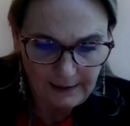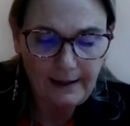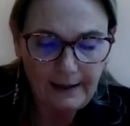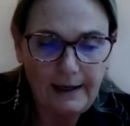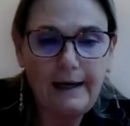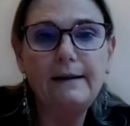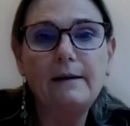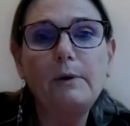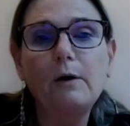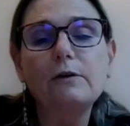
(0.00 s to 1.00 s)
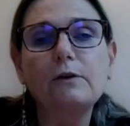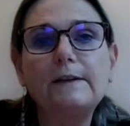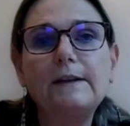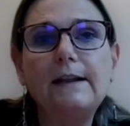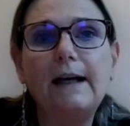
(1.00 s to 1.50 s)
and we
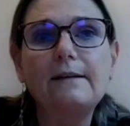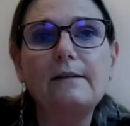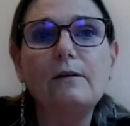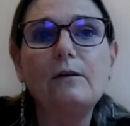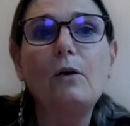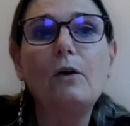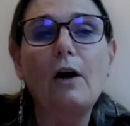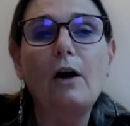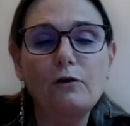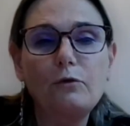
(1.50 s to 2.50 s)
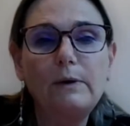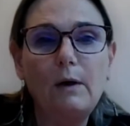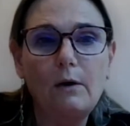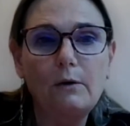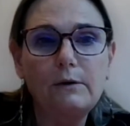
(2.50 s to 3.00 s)
also see that no country
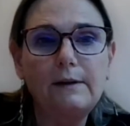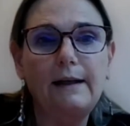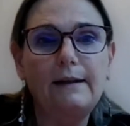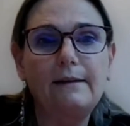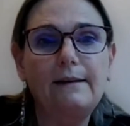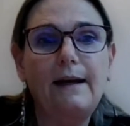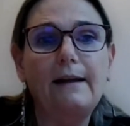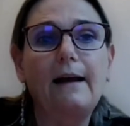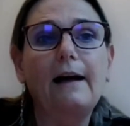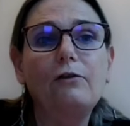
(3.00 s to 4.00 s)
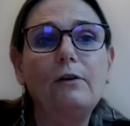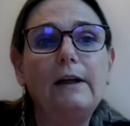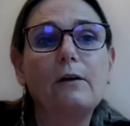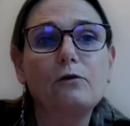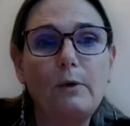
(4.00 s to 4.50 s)
alone that can
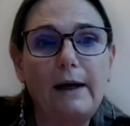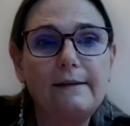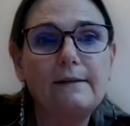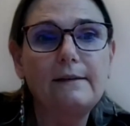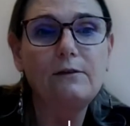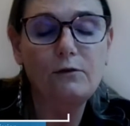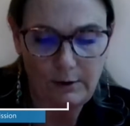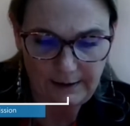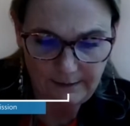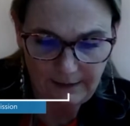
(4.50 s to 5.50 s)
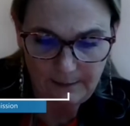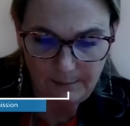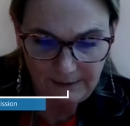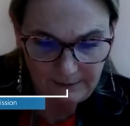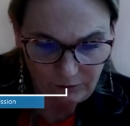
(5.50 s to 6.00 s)
actually address these threats
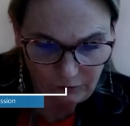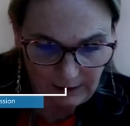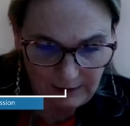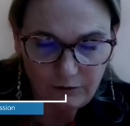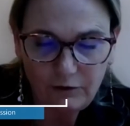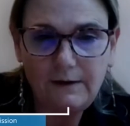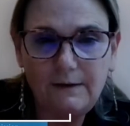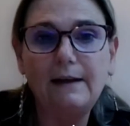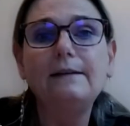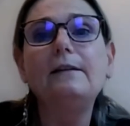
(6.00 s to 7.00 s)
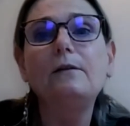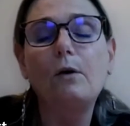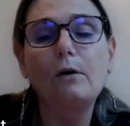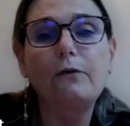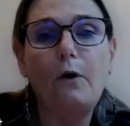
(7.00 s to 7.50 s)
and meet these challenges. And this
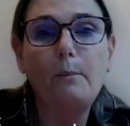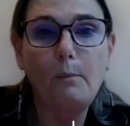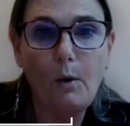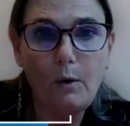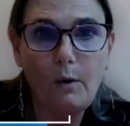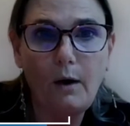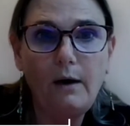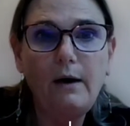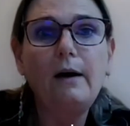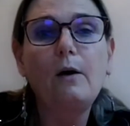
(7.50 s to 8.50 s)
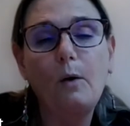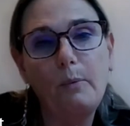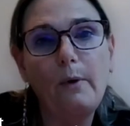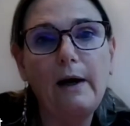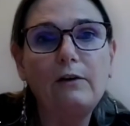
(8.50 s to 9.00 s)
calls for more
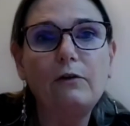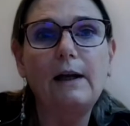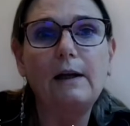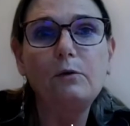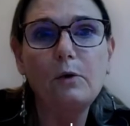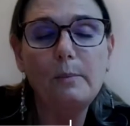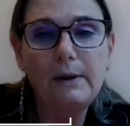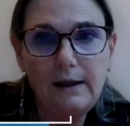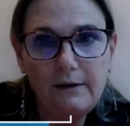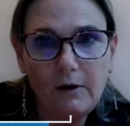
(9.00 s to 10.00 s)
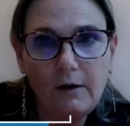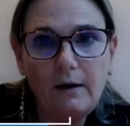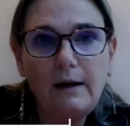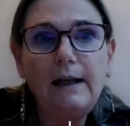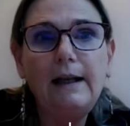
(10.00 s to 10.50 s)
cooperation at European
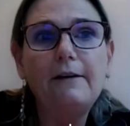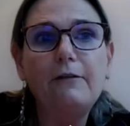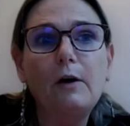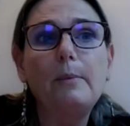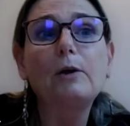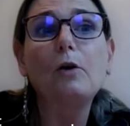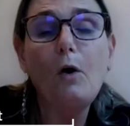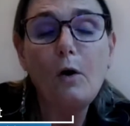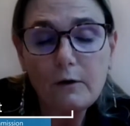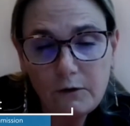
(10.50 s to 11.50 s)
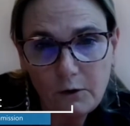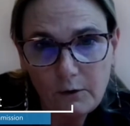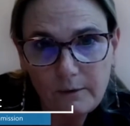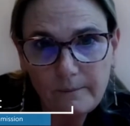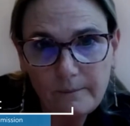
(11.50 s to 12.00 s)
level, but
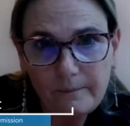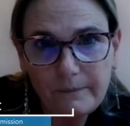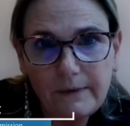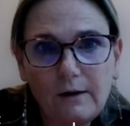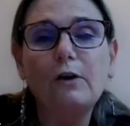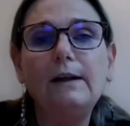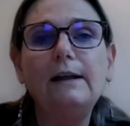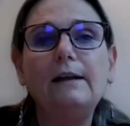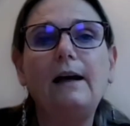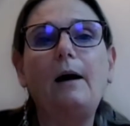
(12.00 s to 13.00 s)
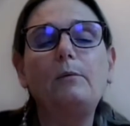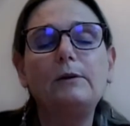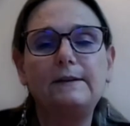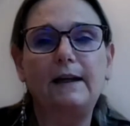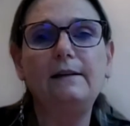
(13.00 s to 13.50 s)
also not only, I
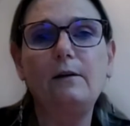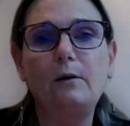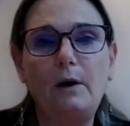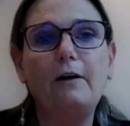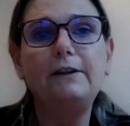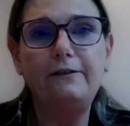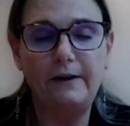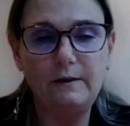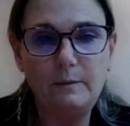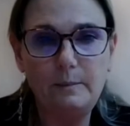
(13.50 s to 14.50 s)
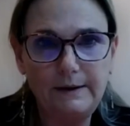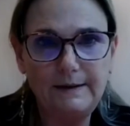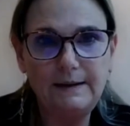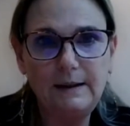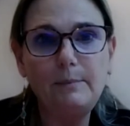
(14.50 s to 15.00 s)
would say, in the area of defense
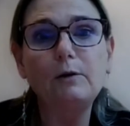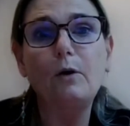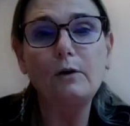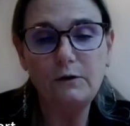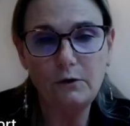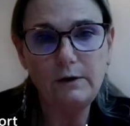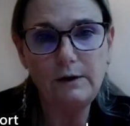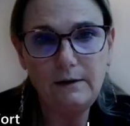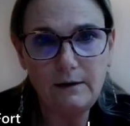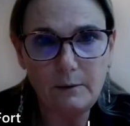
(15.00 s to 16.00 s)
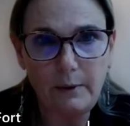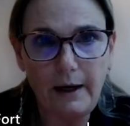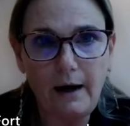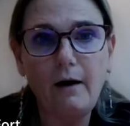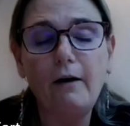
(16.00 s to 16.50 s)
policy, but also in the
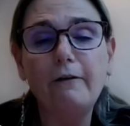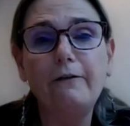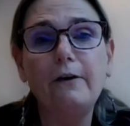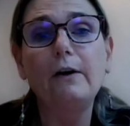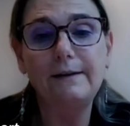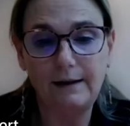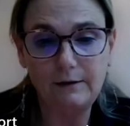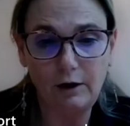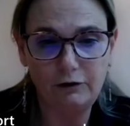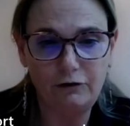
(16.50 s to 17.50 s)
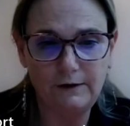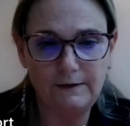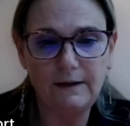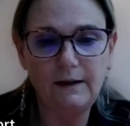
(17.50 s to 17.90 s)
area of technologies.